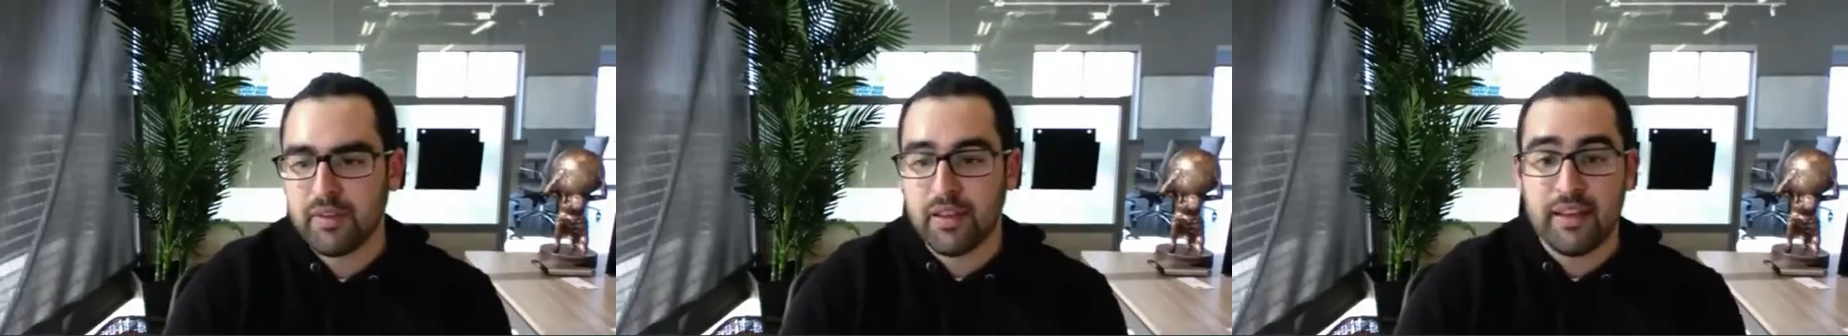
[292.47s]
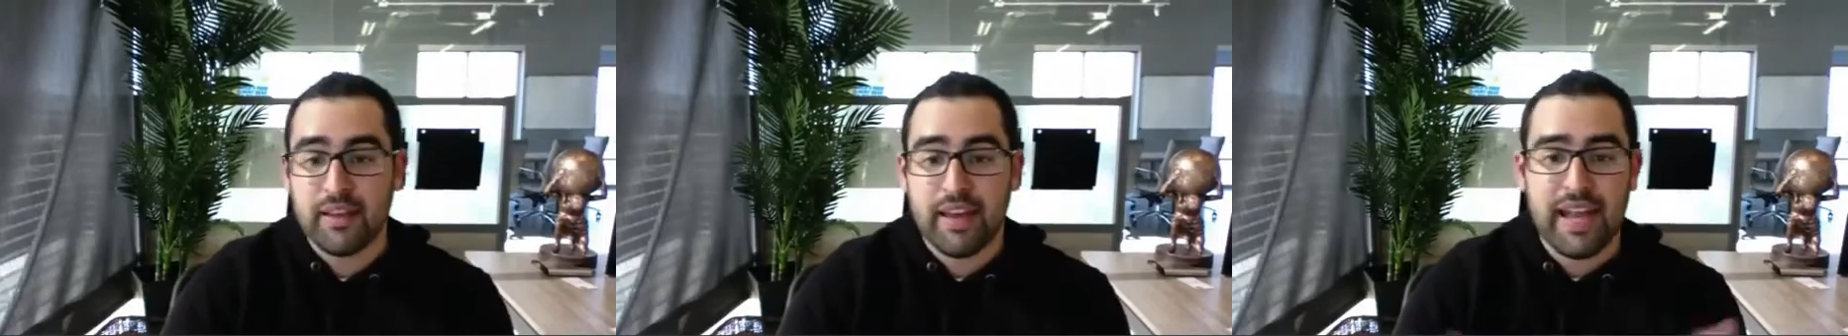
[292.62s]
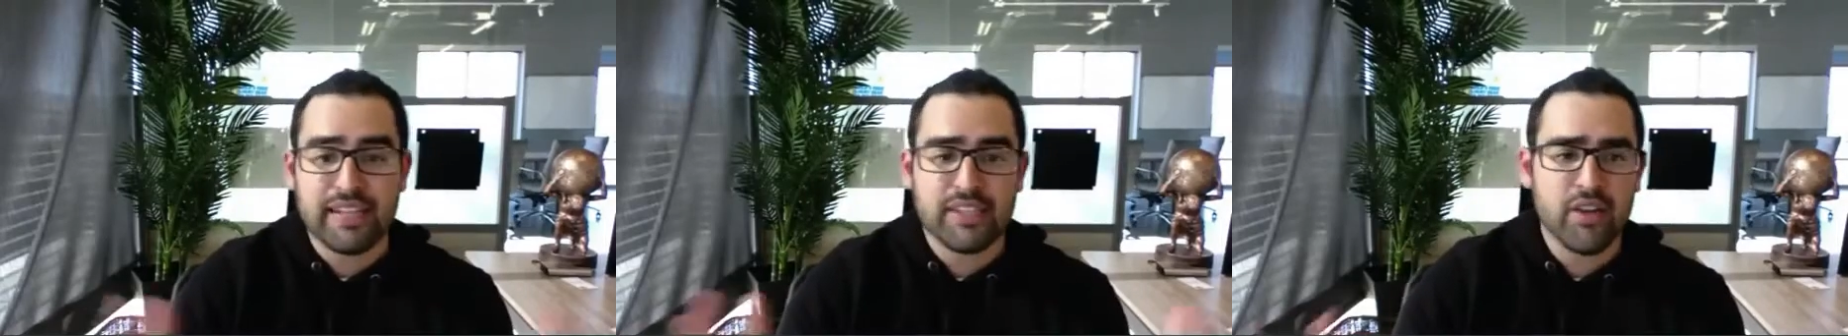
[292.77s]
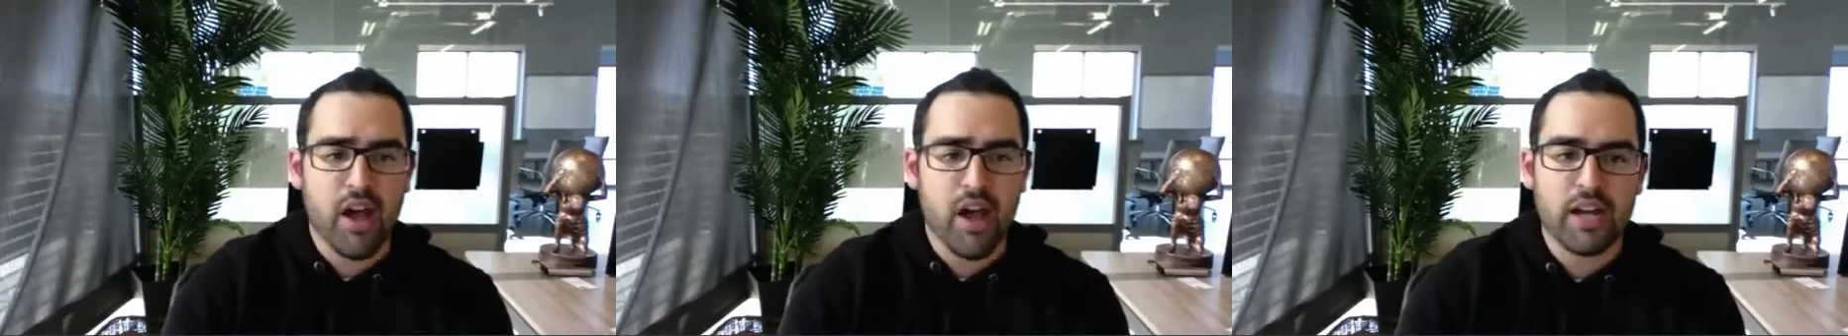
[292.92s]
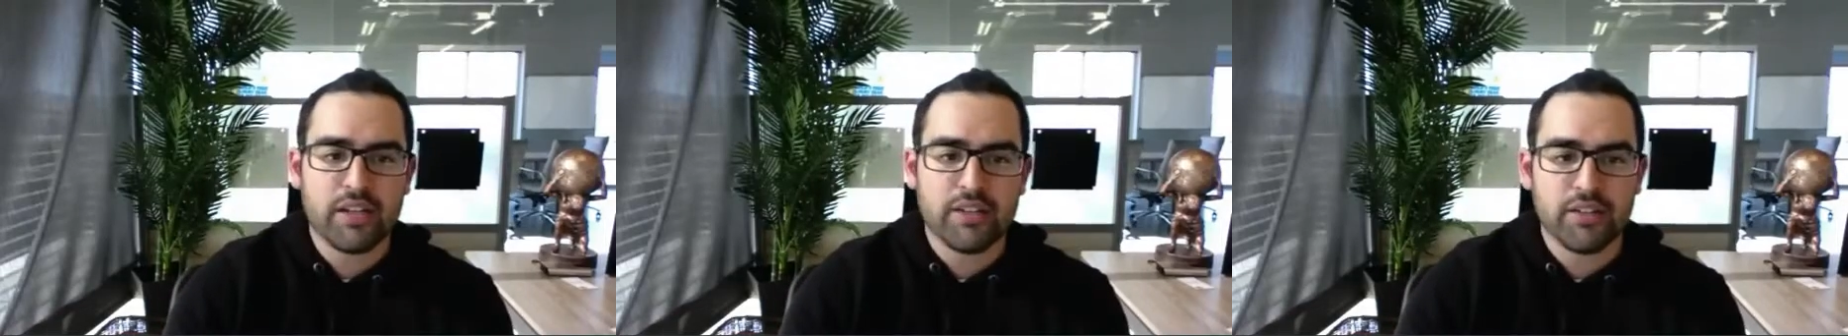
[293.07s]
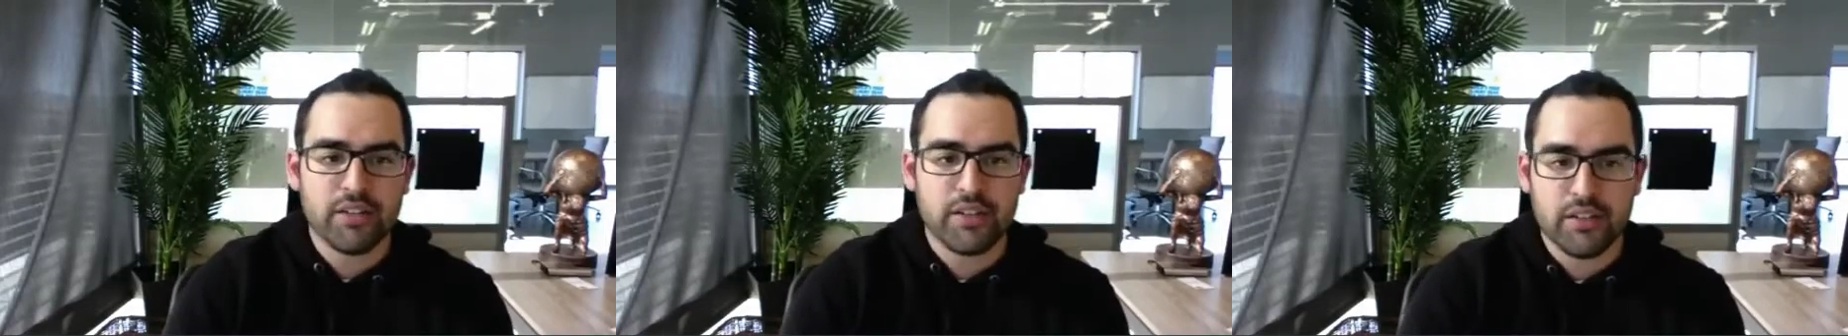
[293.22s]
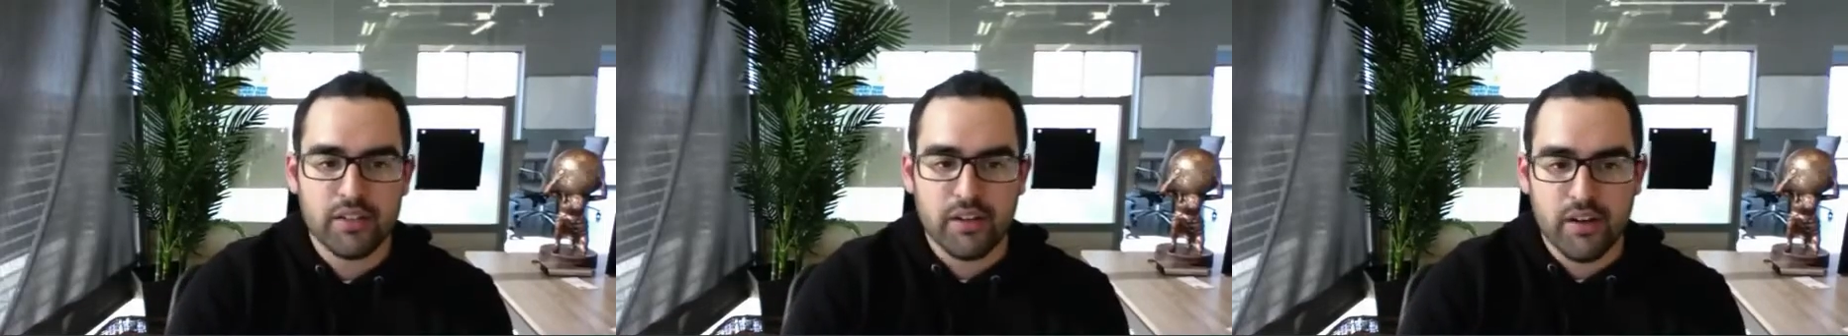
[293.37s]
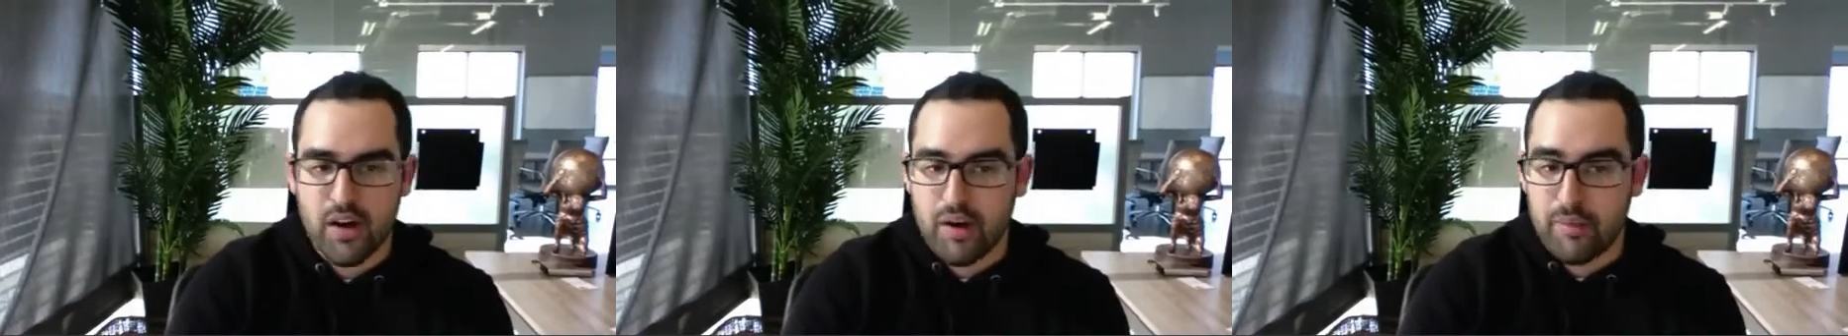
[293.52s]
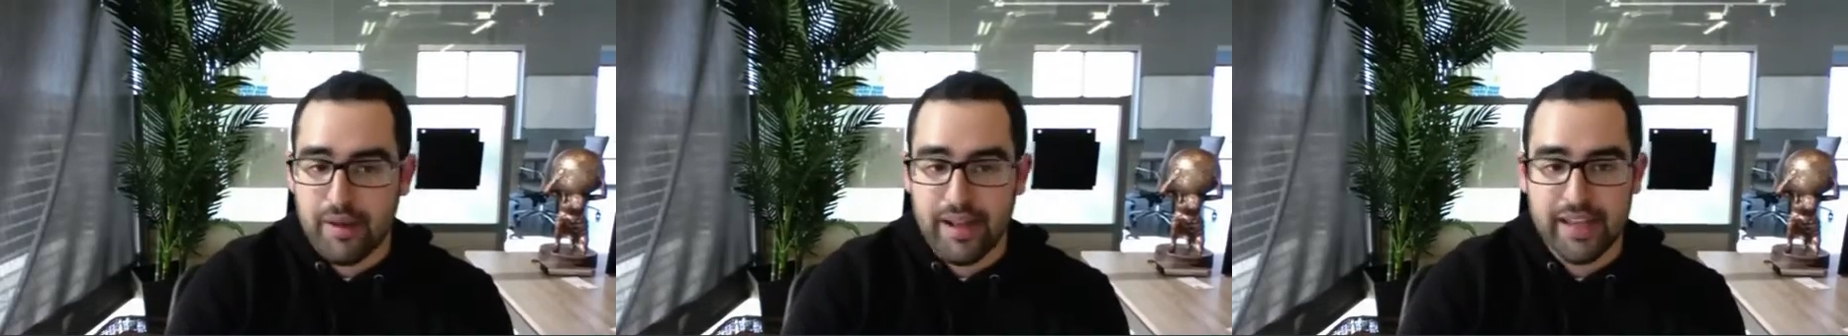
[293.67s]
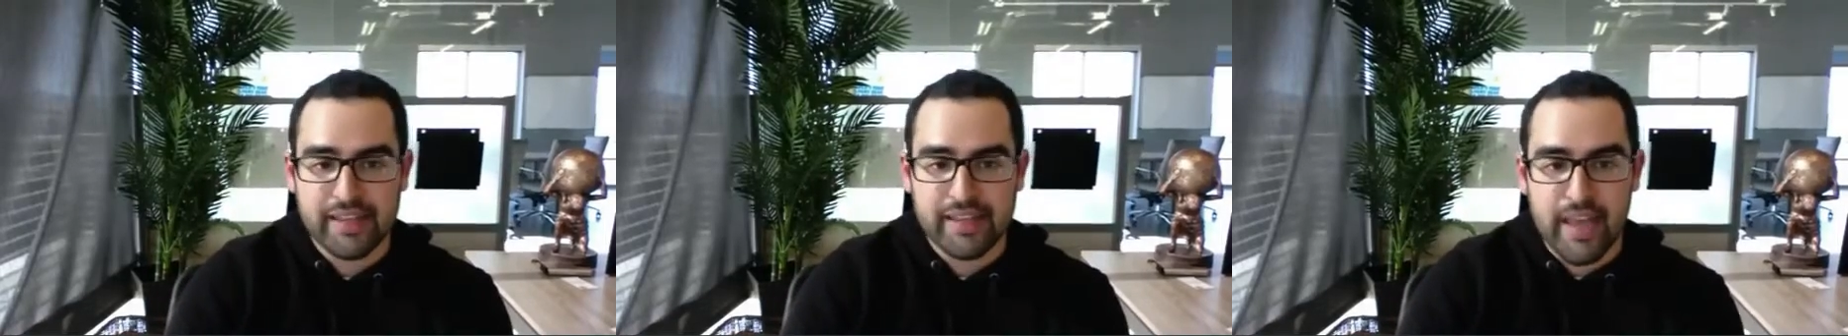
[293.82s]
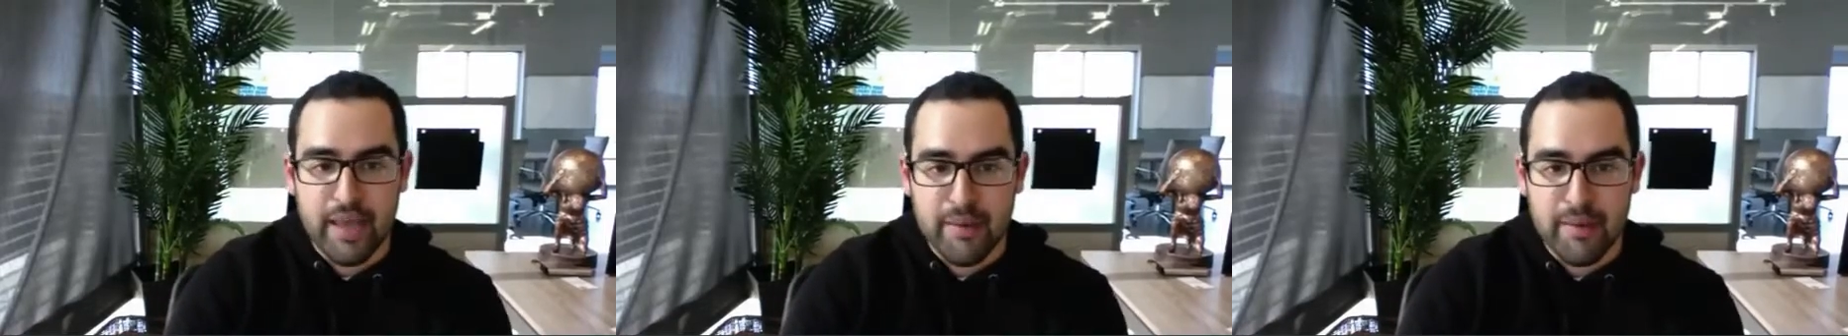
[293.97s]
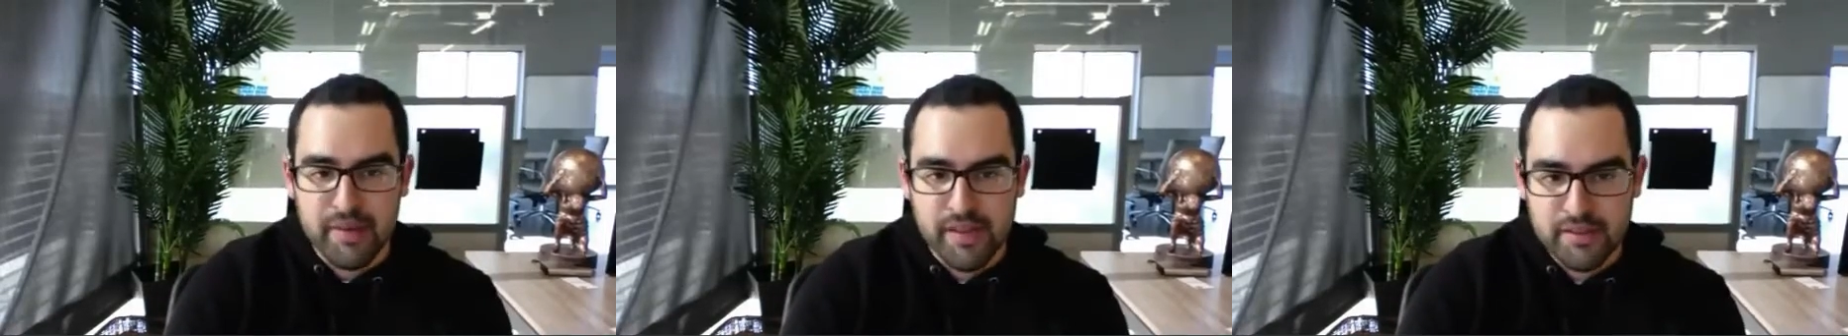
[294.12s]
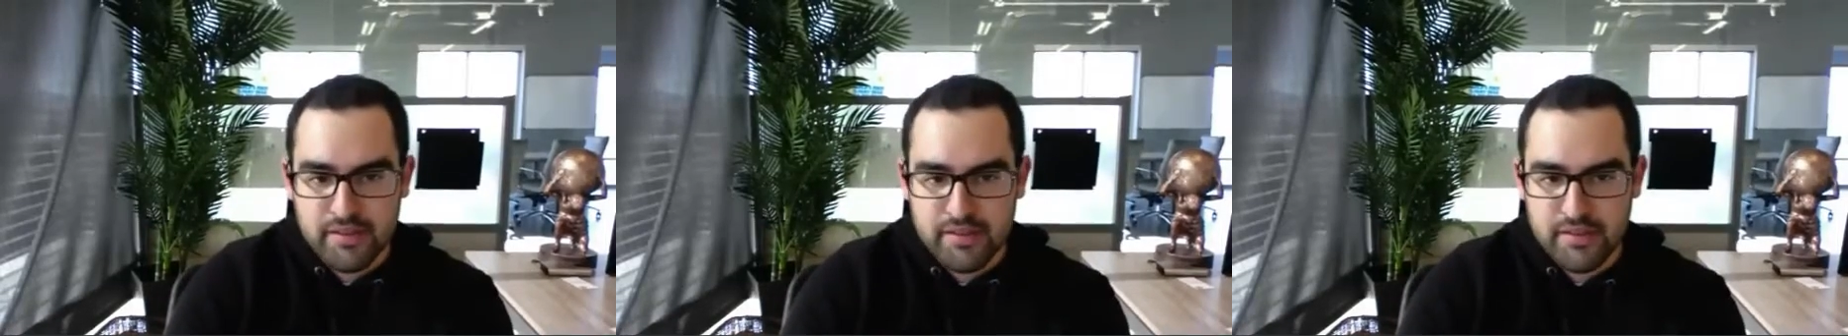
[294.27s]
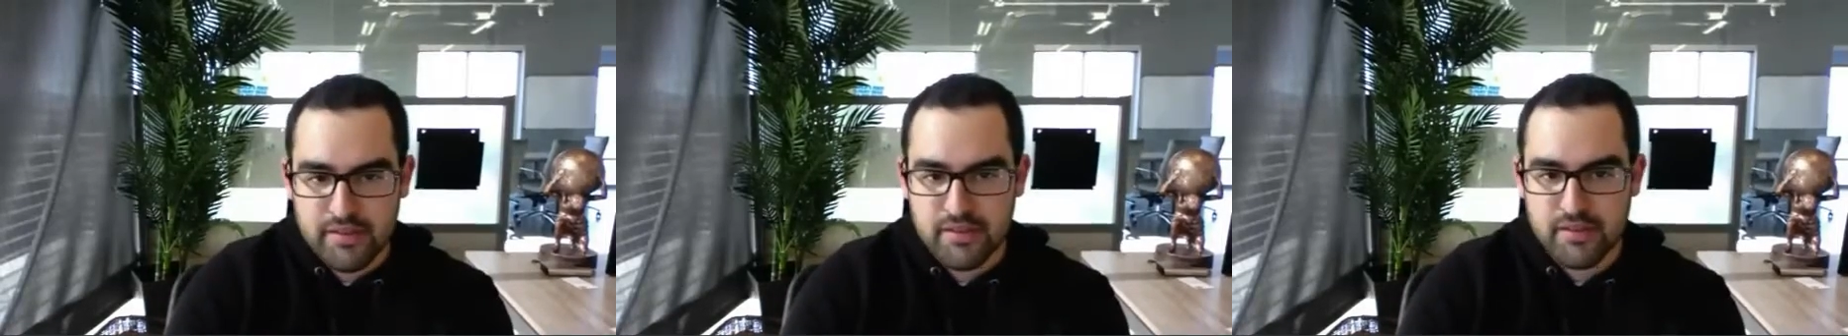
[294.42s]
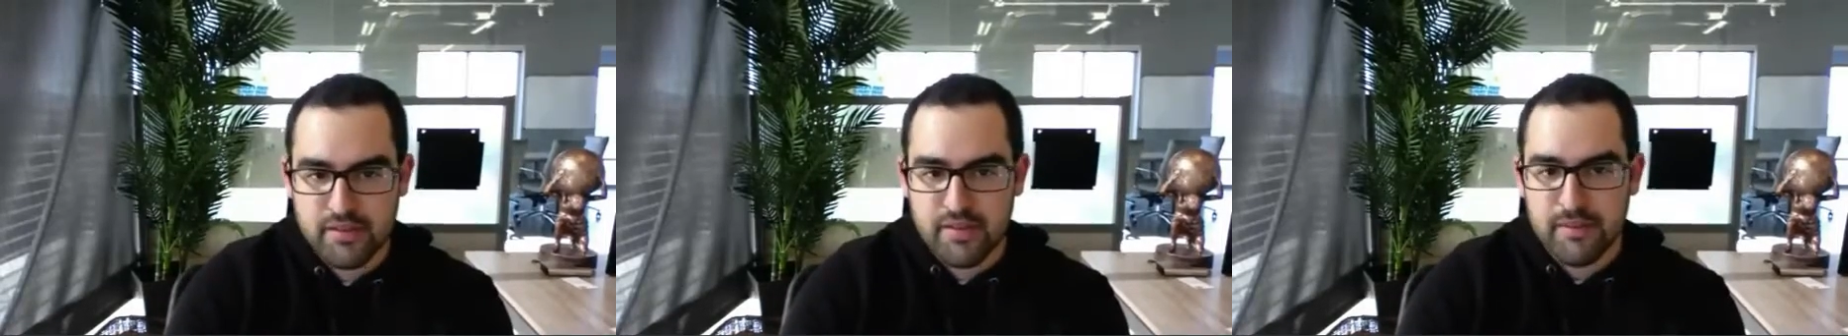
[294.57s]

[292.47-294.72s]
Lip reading: I talked to all my chemists,